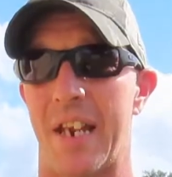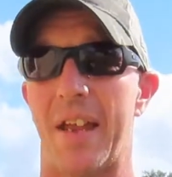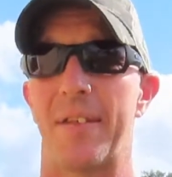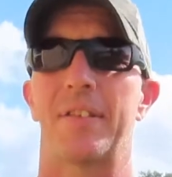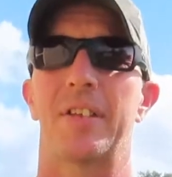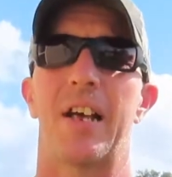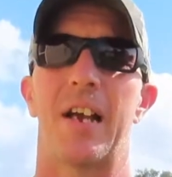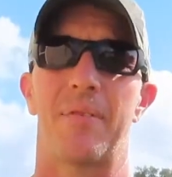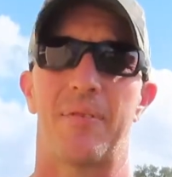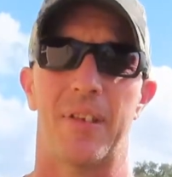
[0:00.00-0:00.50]
and
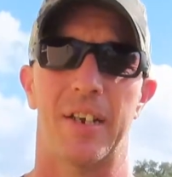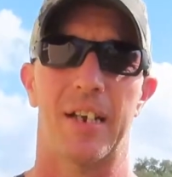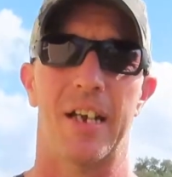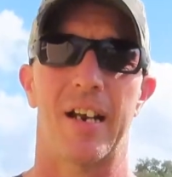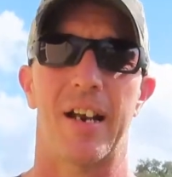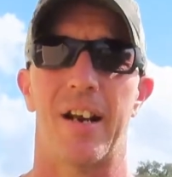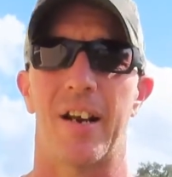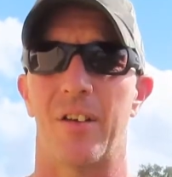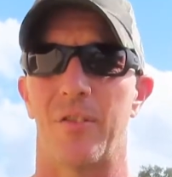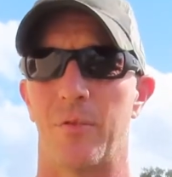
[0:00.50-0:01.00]
the life they
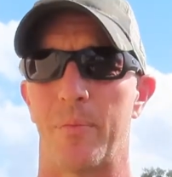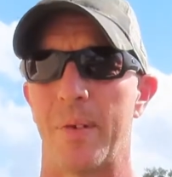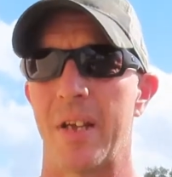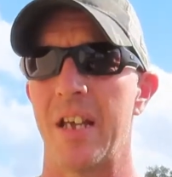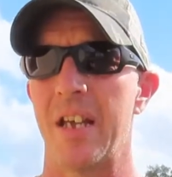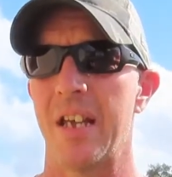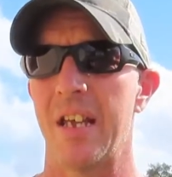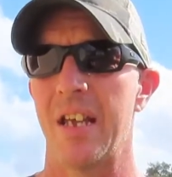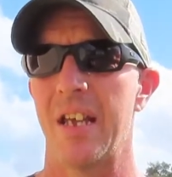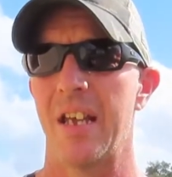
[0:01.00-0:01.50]
got out of them.
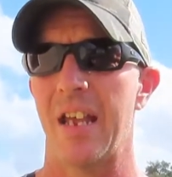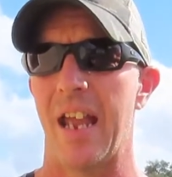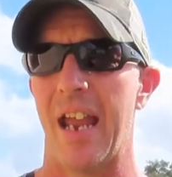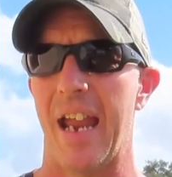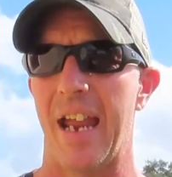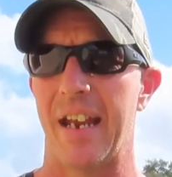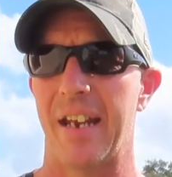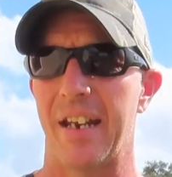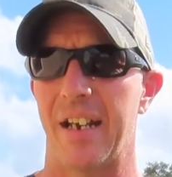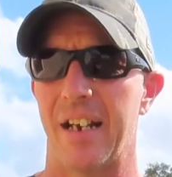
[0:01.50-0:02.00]

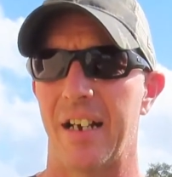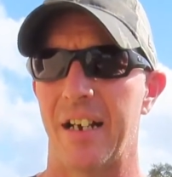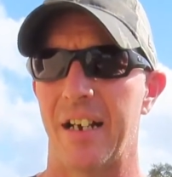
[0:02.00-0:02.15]
And